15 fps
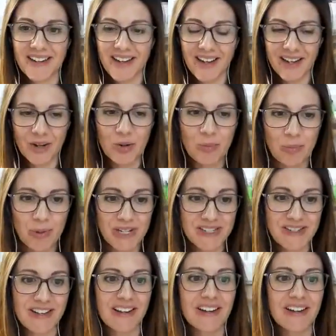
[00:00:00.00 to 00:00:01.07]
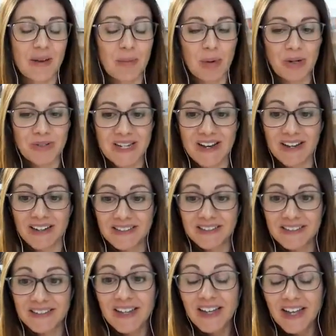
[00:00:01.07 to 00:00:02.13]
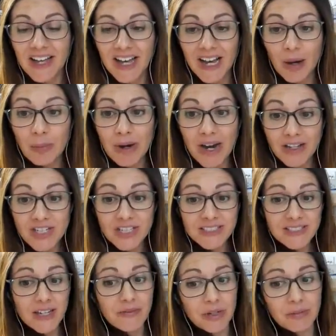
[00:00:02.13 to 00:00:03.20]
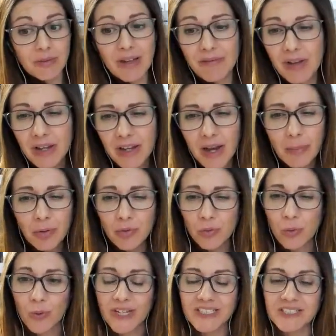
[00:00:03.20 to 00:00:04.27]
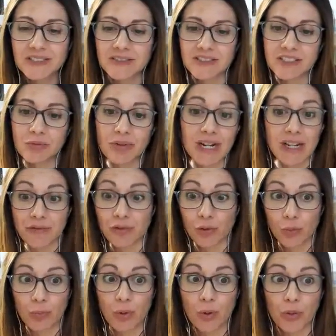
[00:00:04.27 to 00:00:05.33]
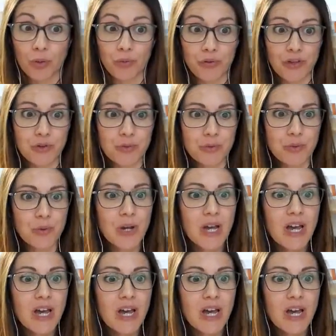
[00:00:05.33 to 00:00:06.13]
I completely agree about that. I just had a couple of questions really for both of you.